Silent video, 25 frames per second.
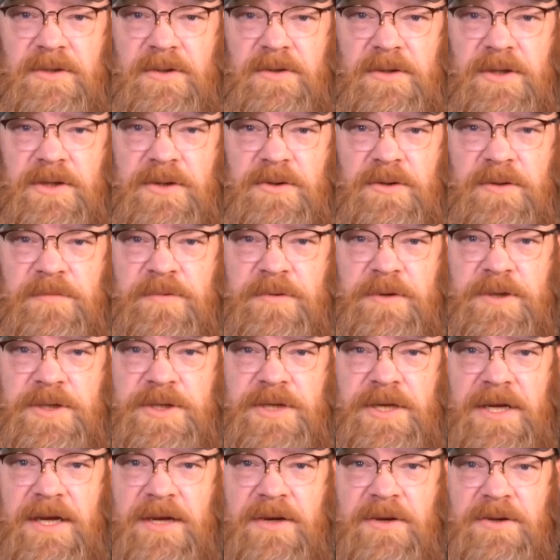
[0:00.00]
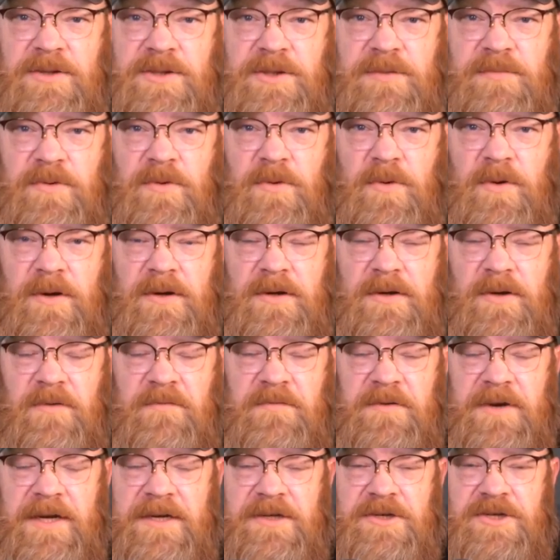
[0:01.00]
We certainly do appreciate your support.
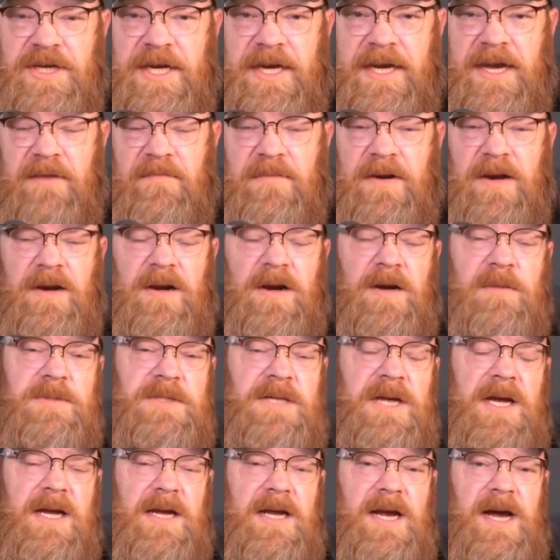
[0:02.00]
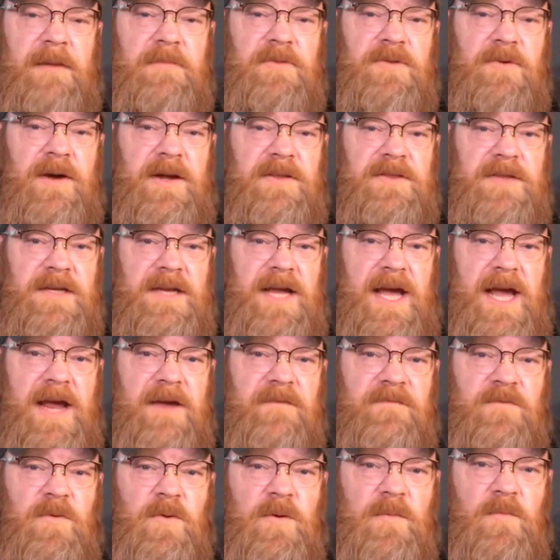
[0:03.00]
Don't forget to check out BearingArms.com throughout the
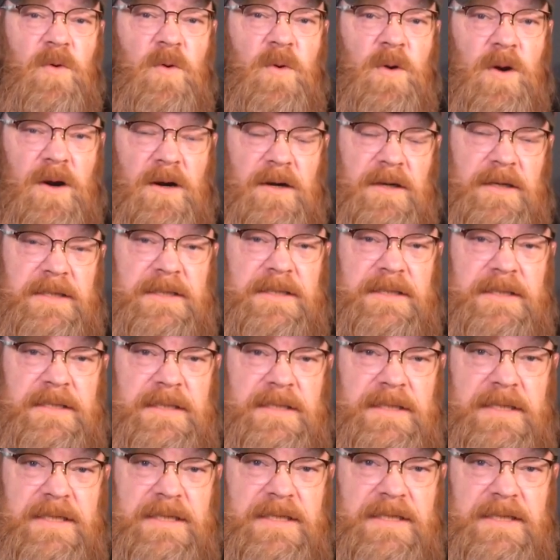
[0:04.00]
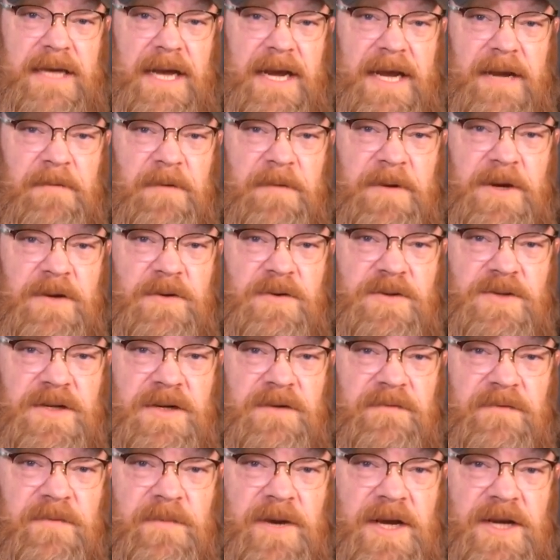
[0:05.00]
day for more Second Amendment news
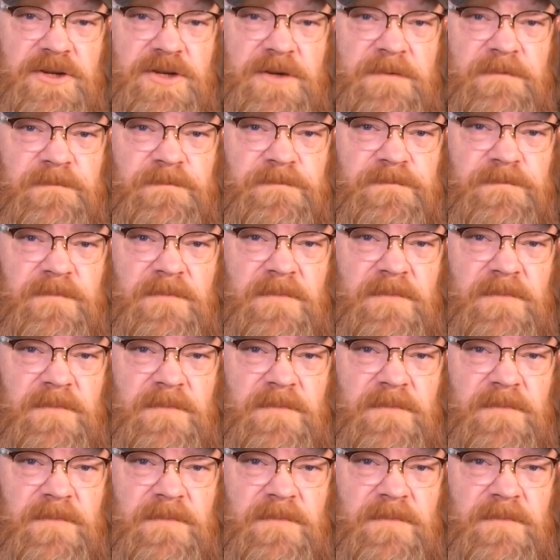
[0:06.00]
and information.